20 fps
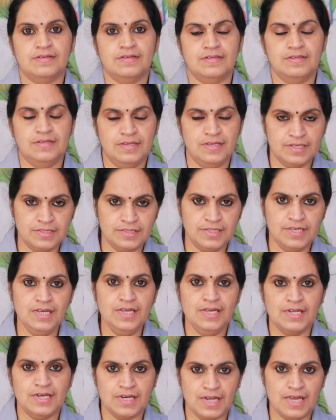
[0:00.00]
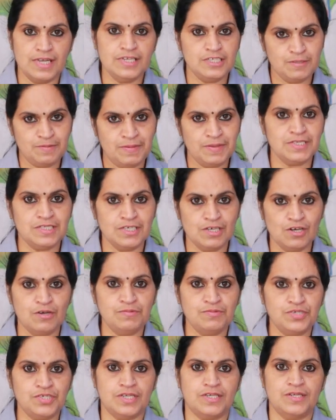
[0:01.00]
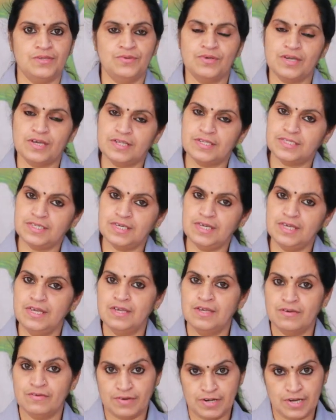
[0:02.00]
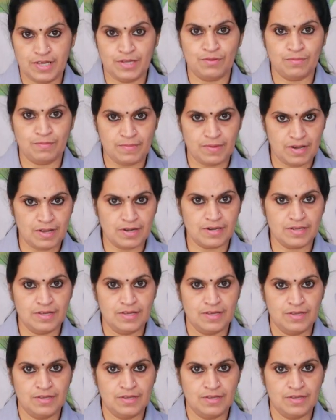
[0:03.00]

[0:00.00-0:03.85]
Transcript: Near the line spacing option you can see one arrow mark.